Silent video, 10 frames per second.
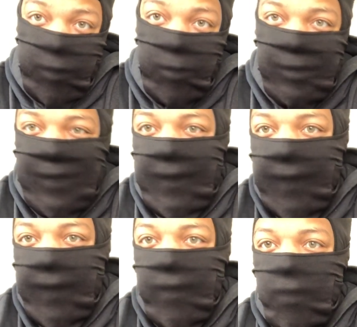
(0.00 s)
do
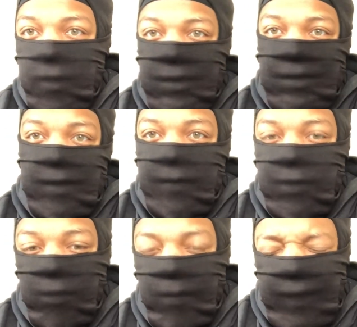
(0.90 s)
T&E on stuff
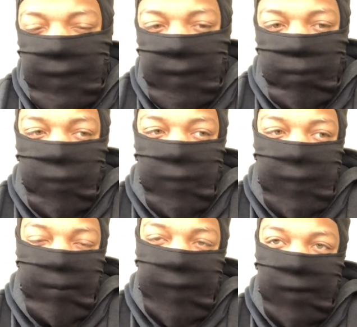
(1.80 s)
that you're making and building,
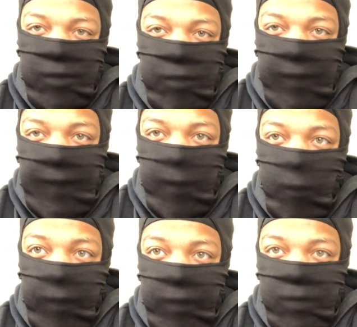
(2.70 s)
and making sure that it
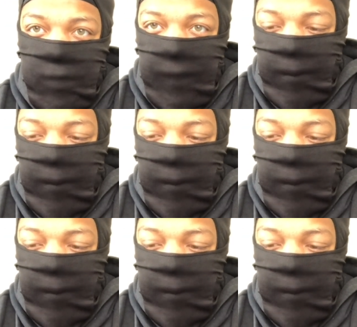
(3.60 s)
works